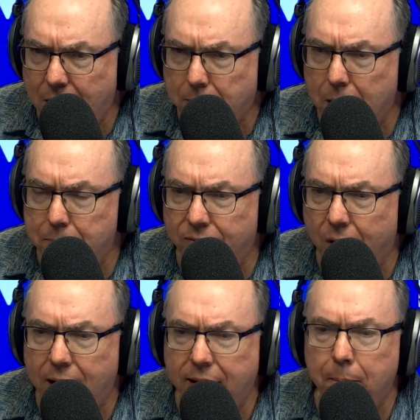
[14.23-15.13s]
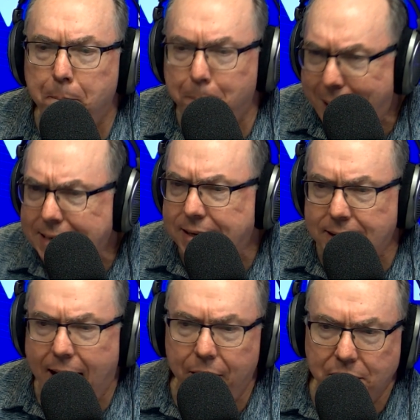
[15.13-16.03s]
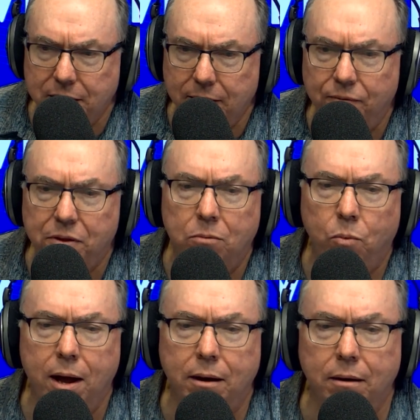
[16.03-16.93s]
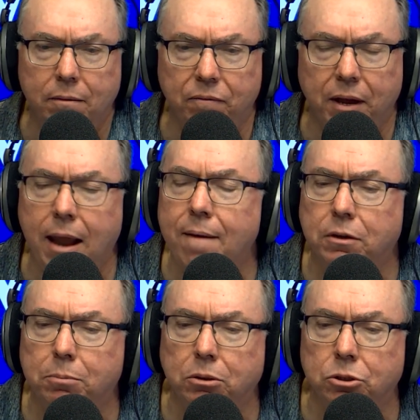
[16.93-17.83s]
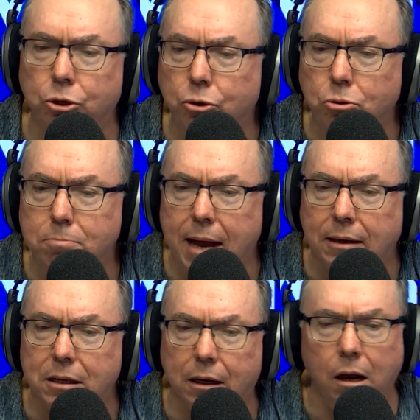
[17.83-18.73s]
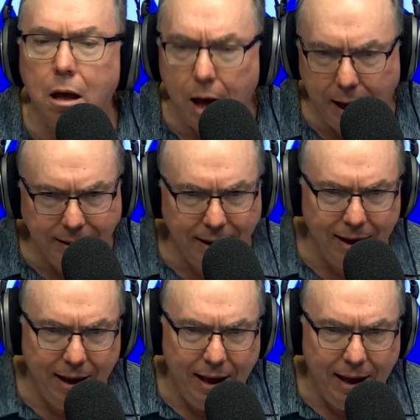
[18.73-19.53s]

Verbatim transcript: by providing a better narrative than one of inevitable doom and decline.